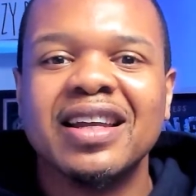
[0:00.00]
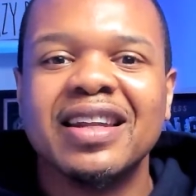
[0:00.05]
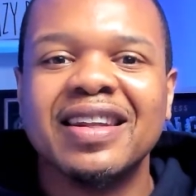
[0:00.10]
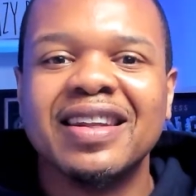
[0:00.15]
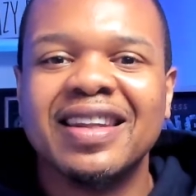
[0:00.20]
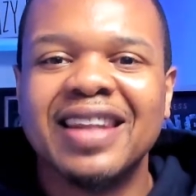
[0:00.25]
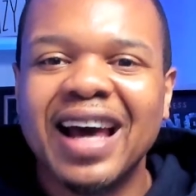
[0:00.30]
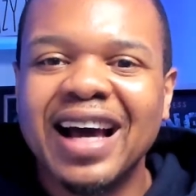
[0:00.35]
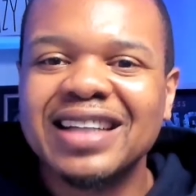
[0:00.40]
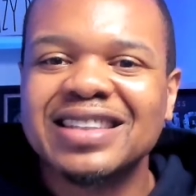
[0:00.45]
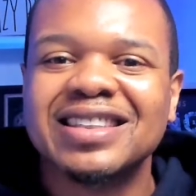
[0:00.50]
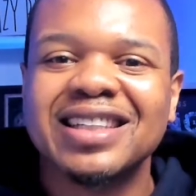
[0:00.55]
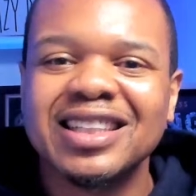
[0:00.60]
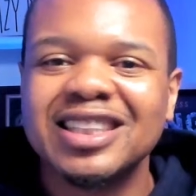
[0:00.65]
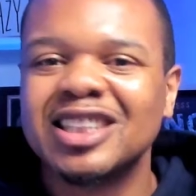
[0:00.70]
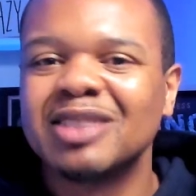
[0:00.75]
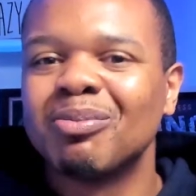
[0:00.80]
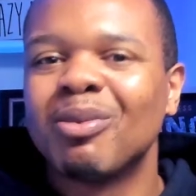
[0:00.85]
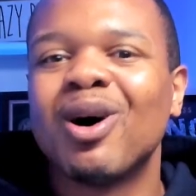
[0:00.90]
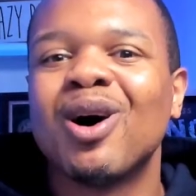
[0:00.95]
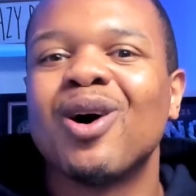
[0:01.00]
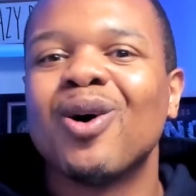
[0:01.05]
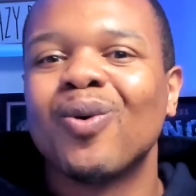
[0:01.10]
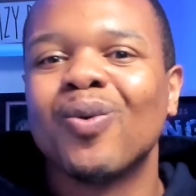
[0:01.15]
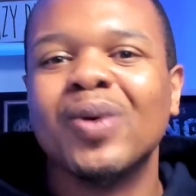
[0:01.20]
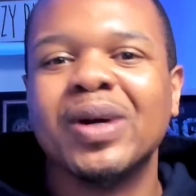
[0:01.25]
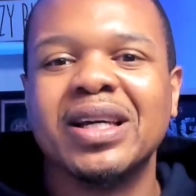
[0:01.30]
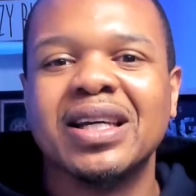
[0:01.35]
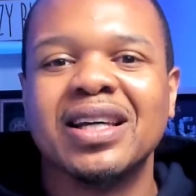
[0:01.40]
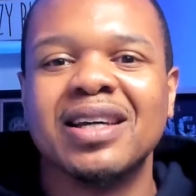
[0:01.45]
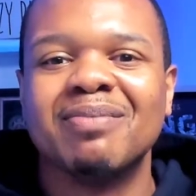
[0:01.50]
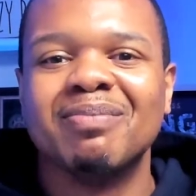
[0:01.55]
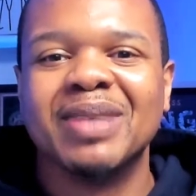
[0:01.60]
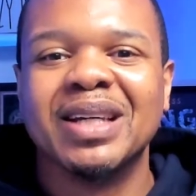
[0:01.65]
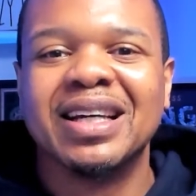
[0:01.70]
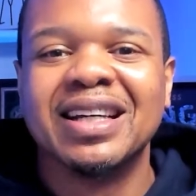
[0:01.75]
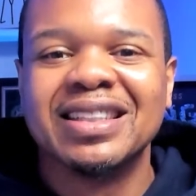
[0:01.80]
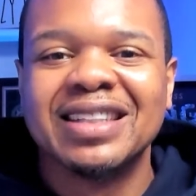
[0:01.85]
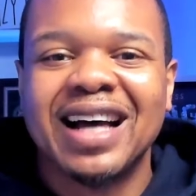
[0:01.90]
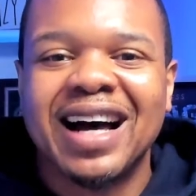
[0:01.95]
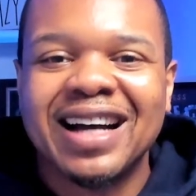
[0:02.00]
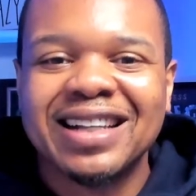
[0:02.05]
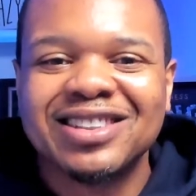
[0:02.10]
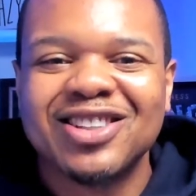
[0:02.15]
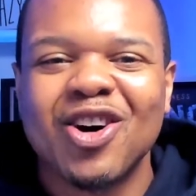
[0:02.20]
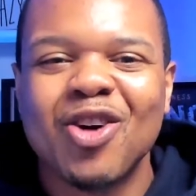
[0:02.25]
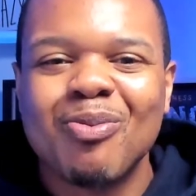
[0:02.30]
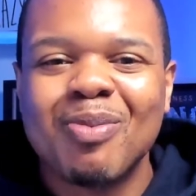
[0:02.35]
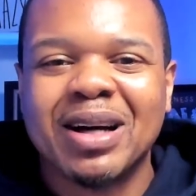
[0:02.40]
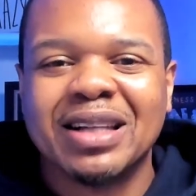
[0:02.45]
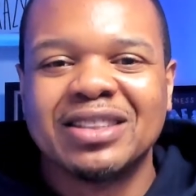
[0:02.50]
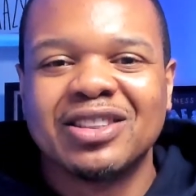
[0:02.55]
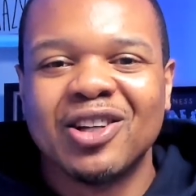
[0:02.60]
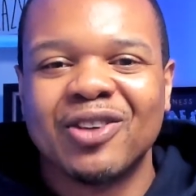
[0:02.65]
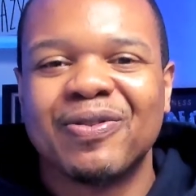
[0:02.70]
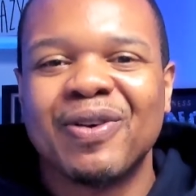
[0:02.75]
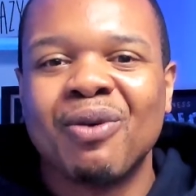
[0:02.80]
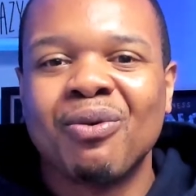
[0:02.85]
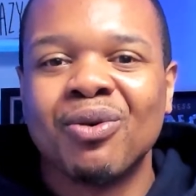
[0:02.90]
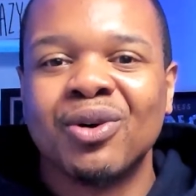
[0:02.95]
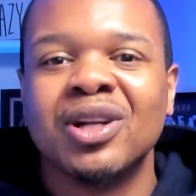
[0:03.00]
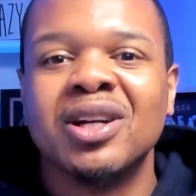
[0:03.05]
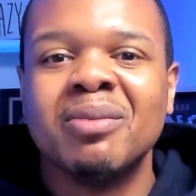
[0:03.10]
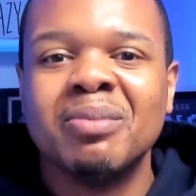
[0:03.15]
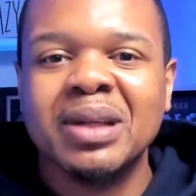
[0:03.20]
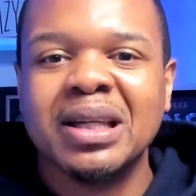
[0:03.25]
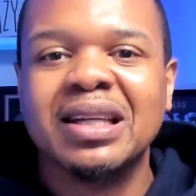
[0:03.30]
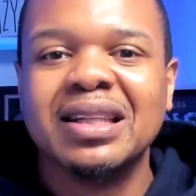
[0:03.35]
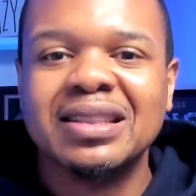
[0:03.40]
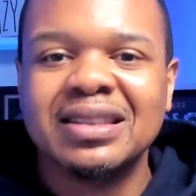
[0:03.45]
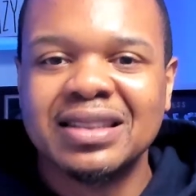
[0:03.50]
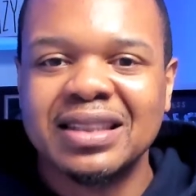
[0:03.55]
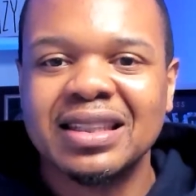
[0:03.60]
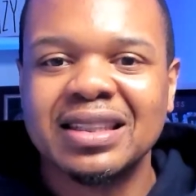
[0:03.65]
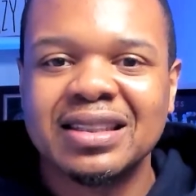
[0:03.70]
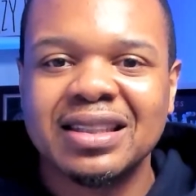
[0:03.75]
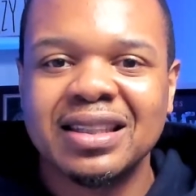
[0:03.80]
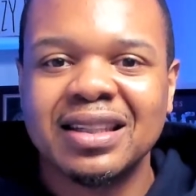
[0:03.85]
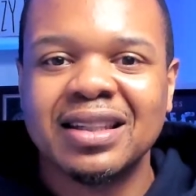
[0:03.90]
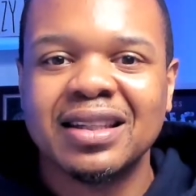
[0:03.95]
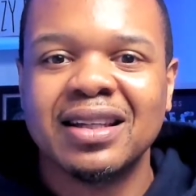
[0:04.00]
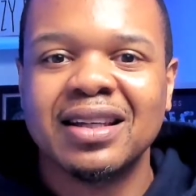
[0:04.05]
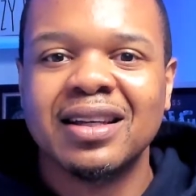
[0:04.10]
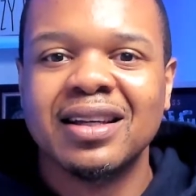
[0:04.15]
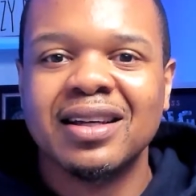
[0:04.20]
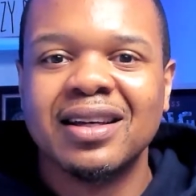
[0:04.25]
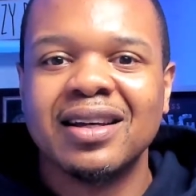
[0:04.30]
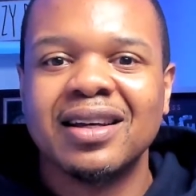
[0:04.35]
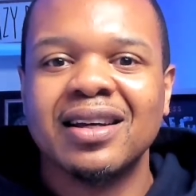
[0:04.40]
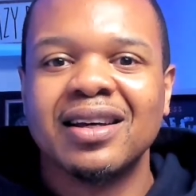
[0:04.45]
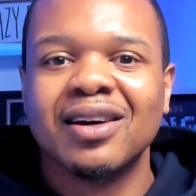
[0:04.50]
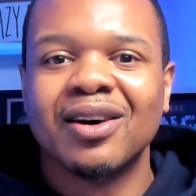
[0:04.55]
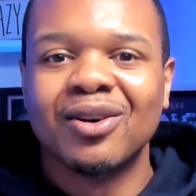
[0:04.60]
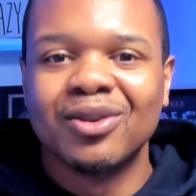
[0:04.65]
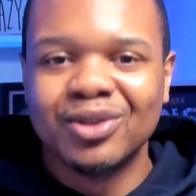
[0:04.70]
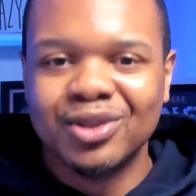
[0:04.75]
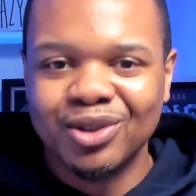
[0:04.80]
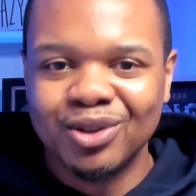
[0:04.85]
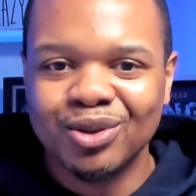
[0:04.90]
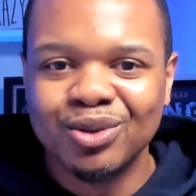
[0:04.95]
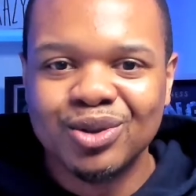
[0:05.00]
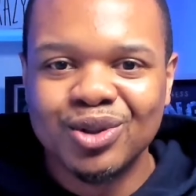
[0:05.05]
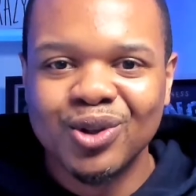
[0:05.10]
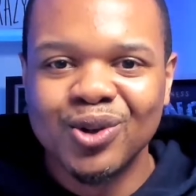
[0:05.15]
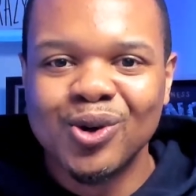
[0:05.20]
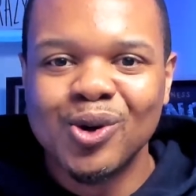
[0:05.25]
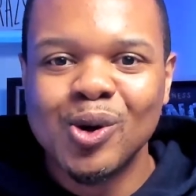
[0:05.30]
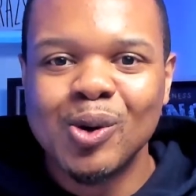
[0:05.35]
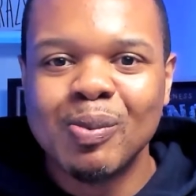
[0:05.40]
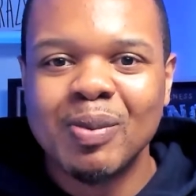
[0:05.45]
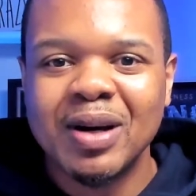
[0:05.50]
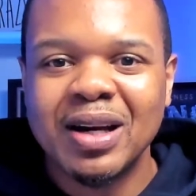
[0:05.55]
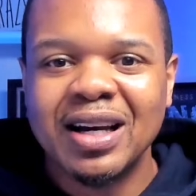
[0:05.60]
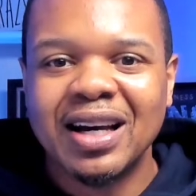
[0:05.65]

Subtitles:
That's a small win because I told myself I wanted to be consistent on YouTube.